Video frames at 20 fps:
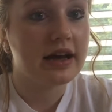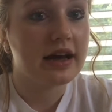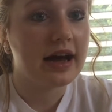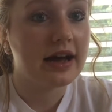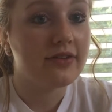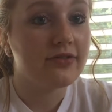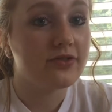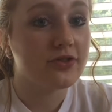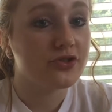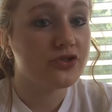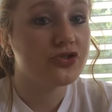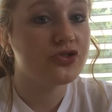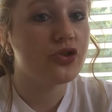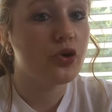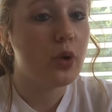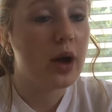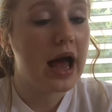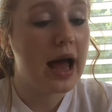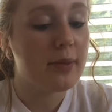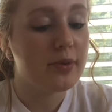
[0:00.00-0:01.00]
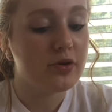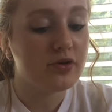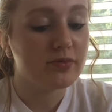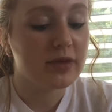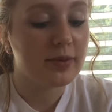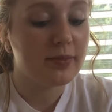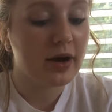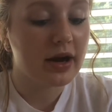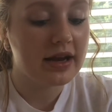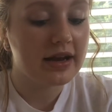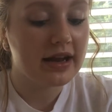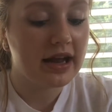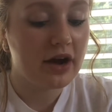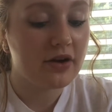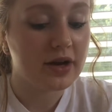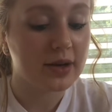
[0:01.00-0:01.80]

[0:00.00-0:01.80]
I feel so happy with my body now,